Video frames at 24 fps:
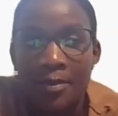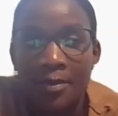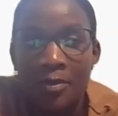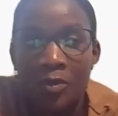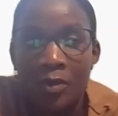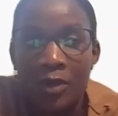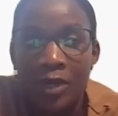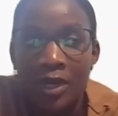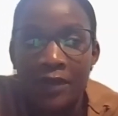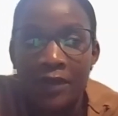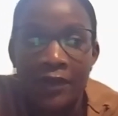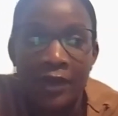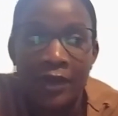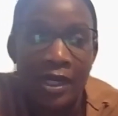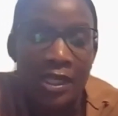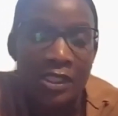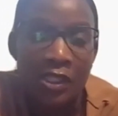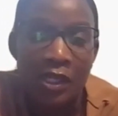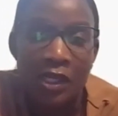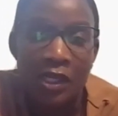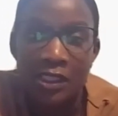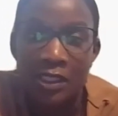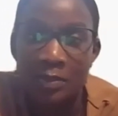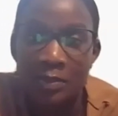Whenever I
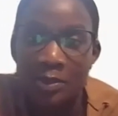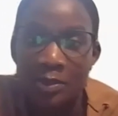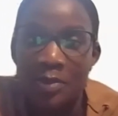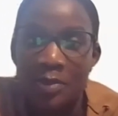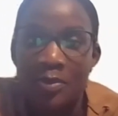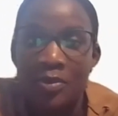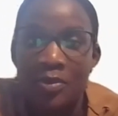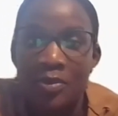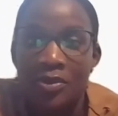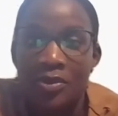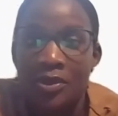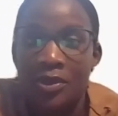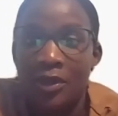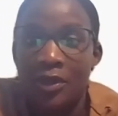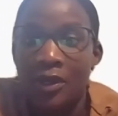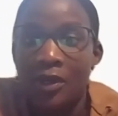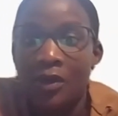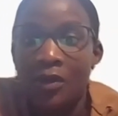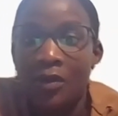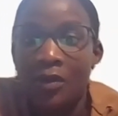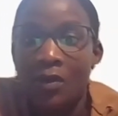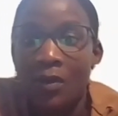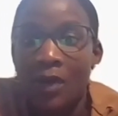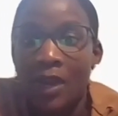talk to people, you
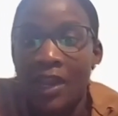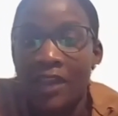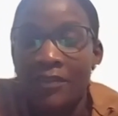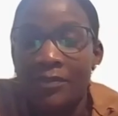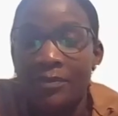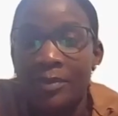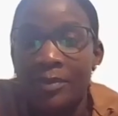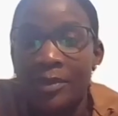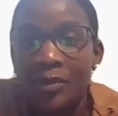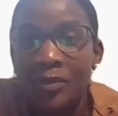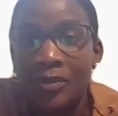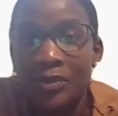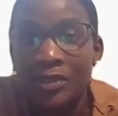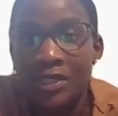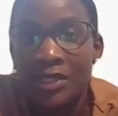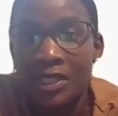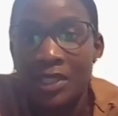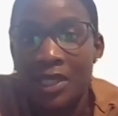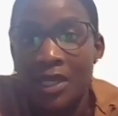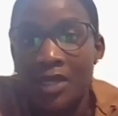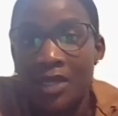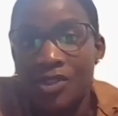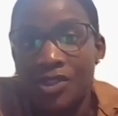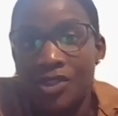know, I've been with
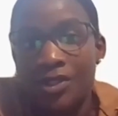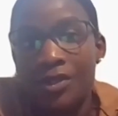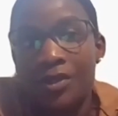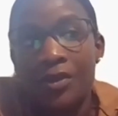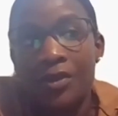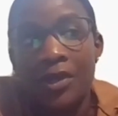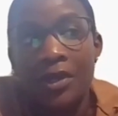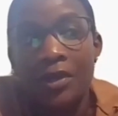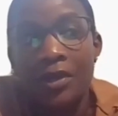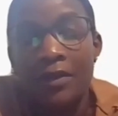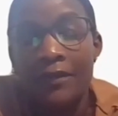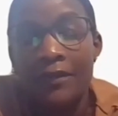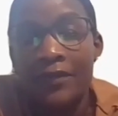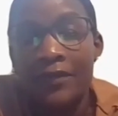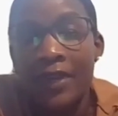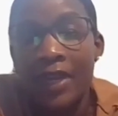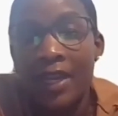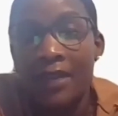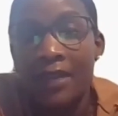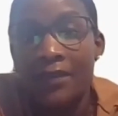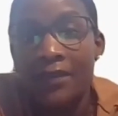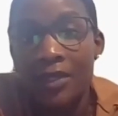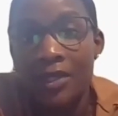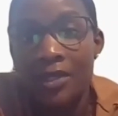Diageo going on
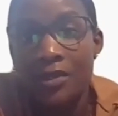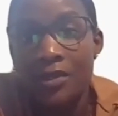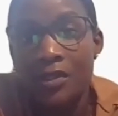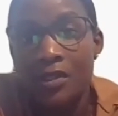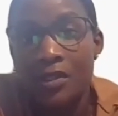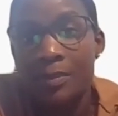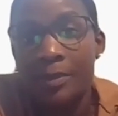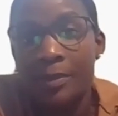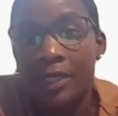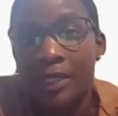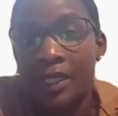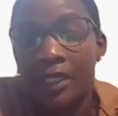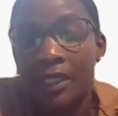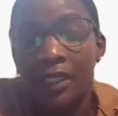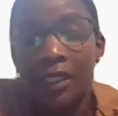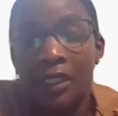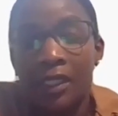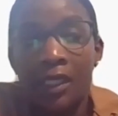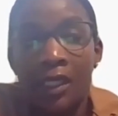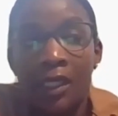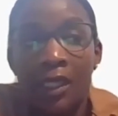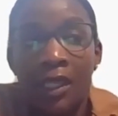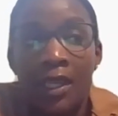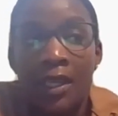5 years, but
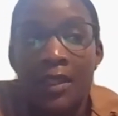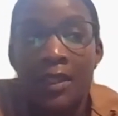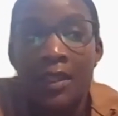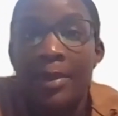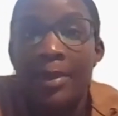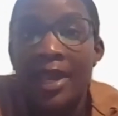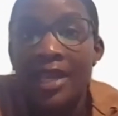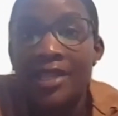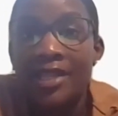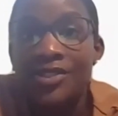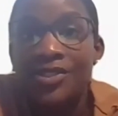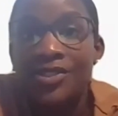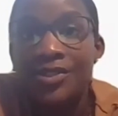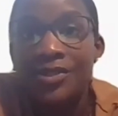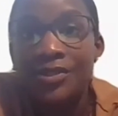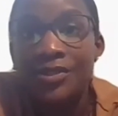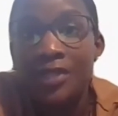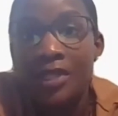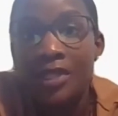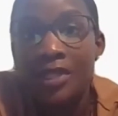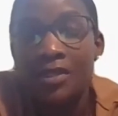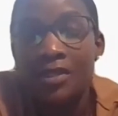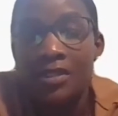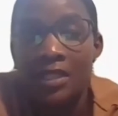the past 2
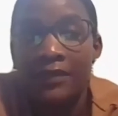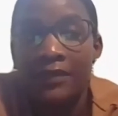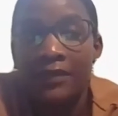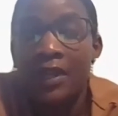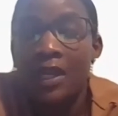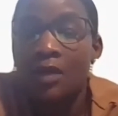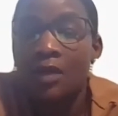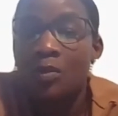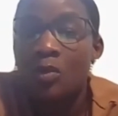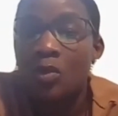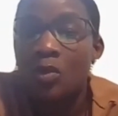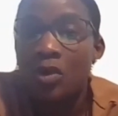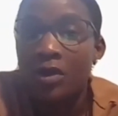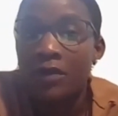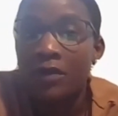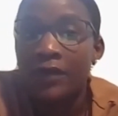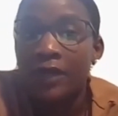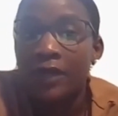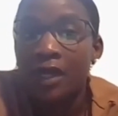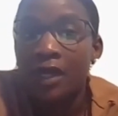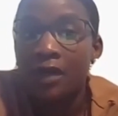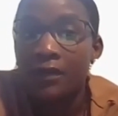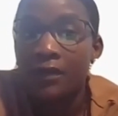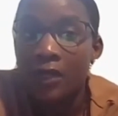years, I've gotten more
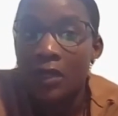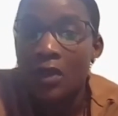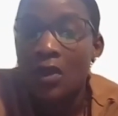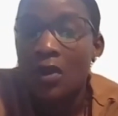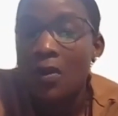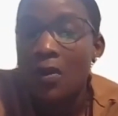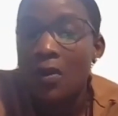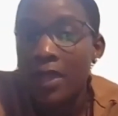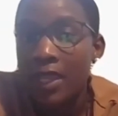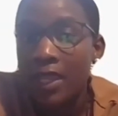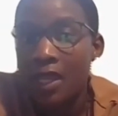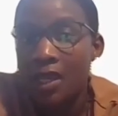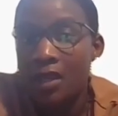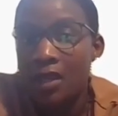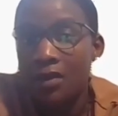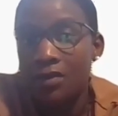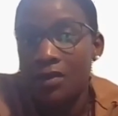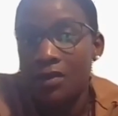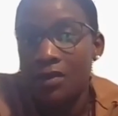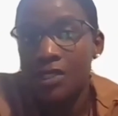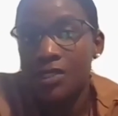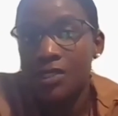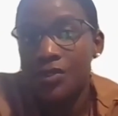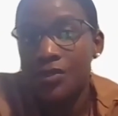involved in going out
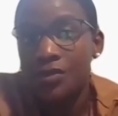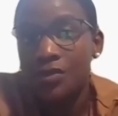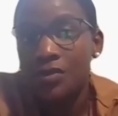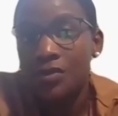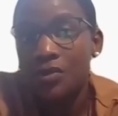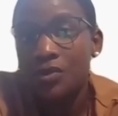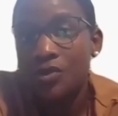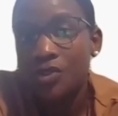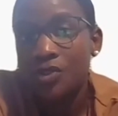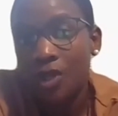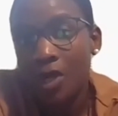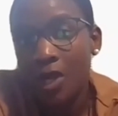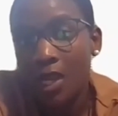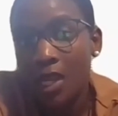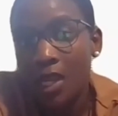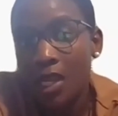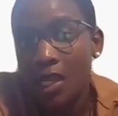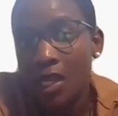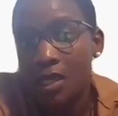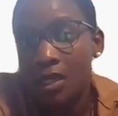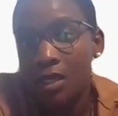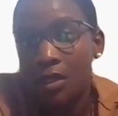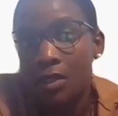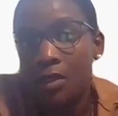into the
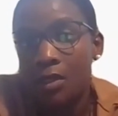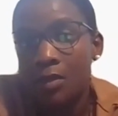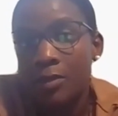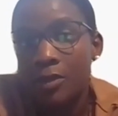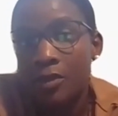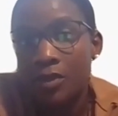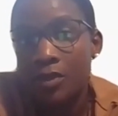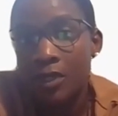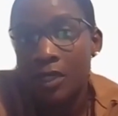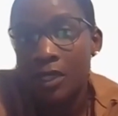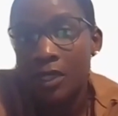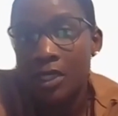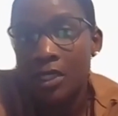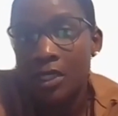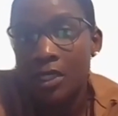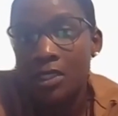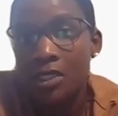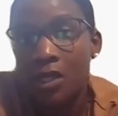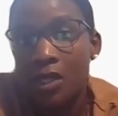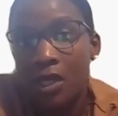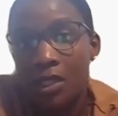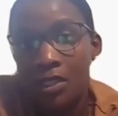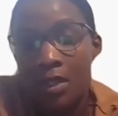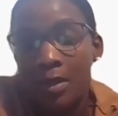trade and the community to
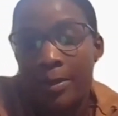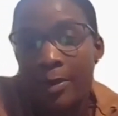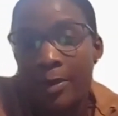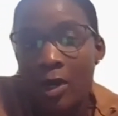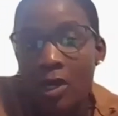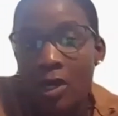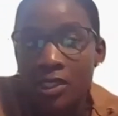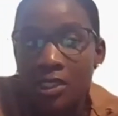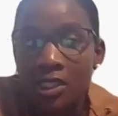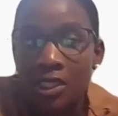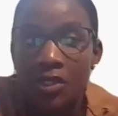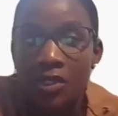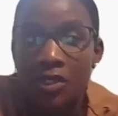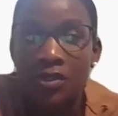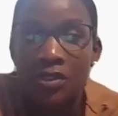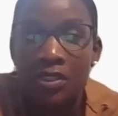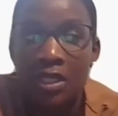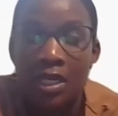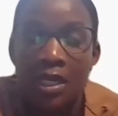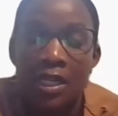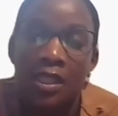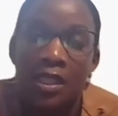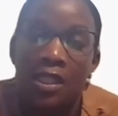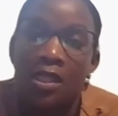talk to the bartenders.
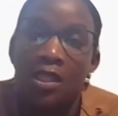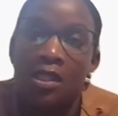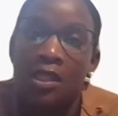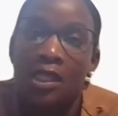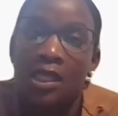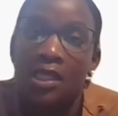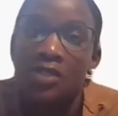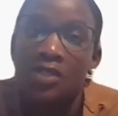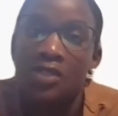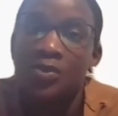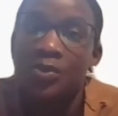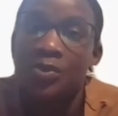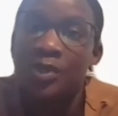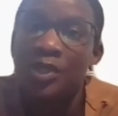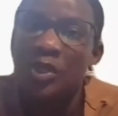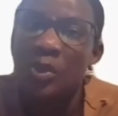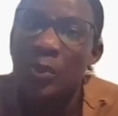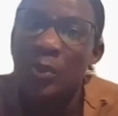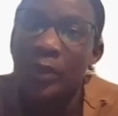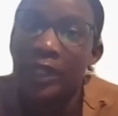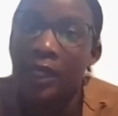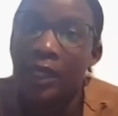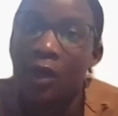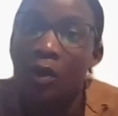And I think that's really
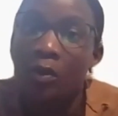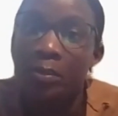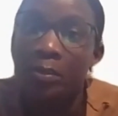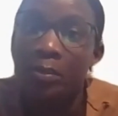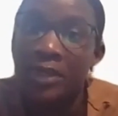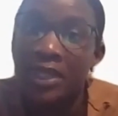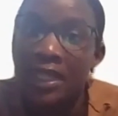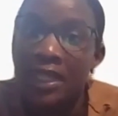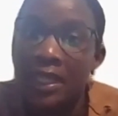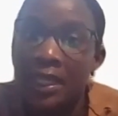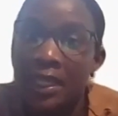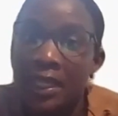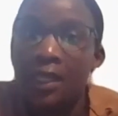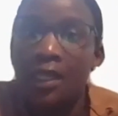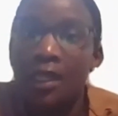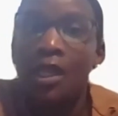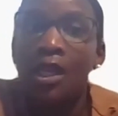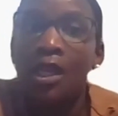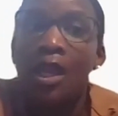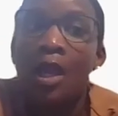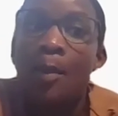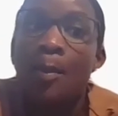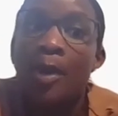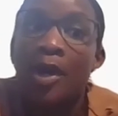what helped me
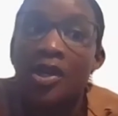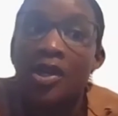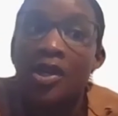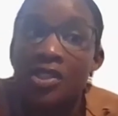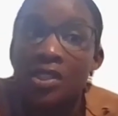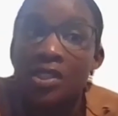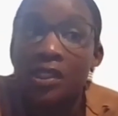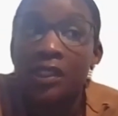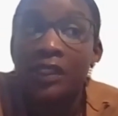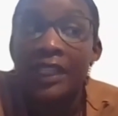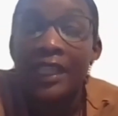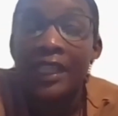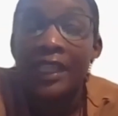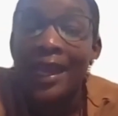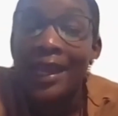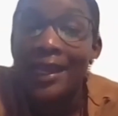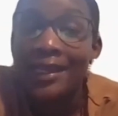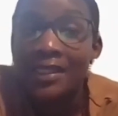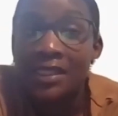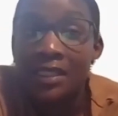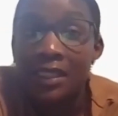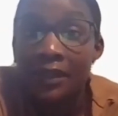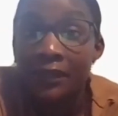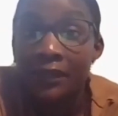personally
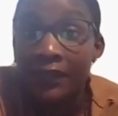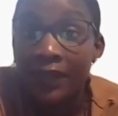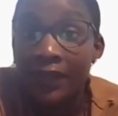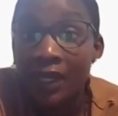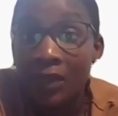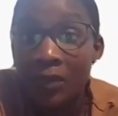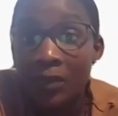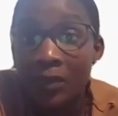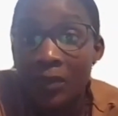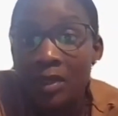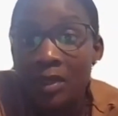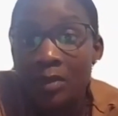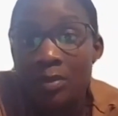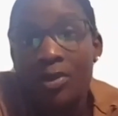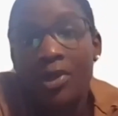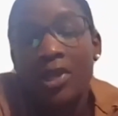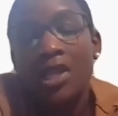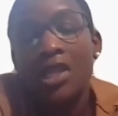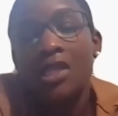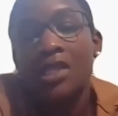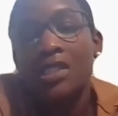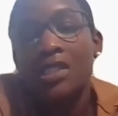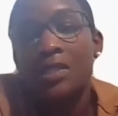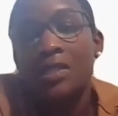identify with the
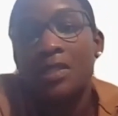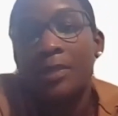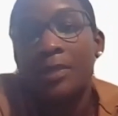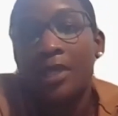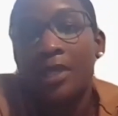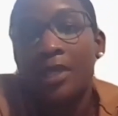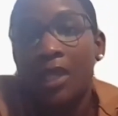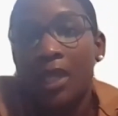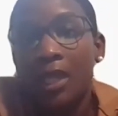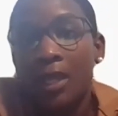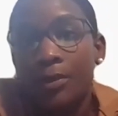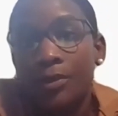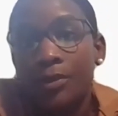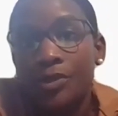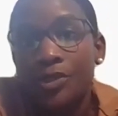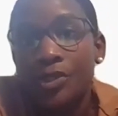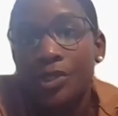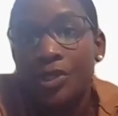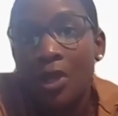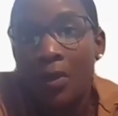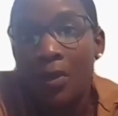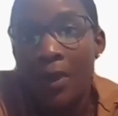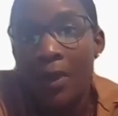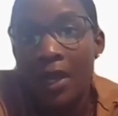brand, is being able to
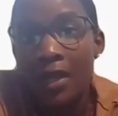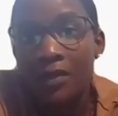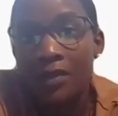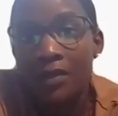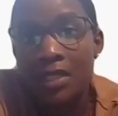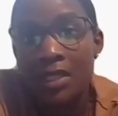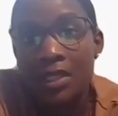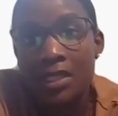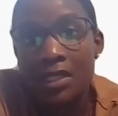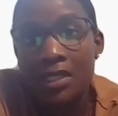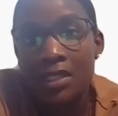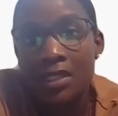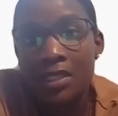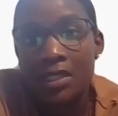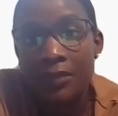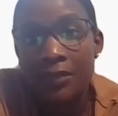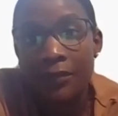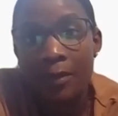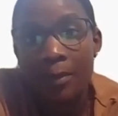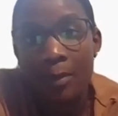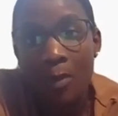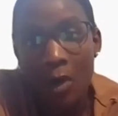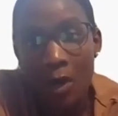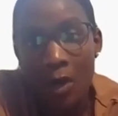go out to these
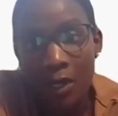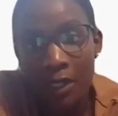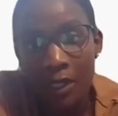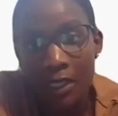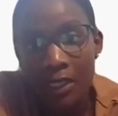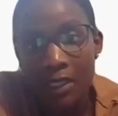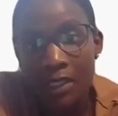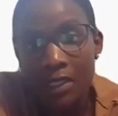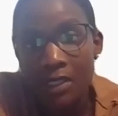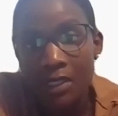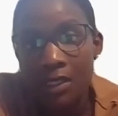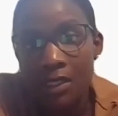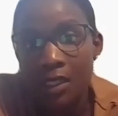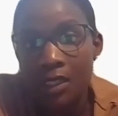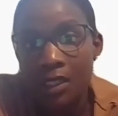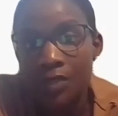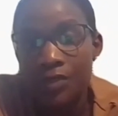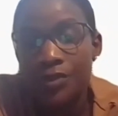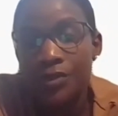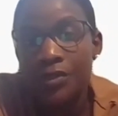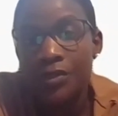different markets and to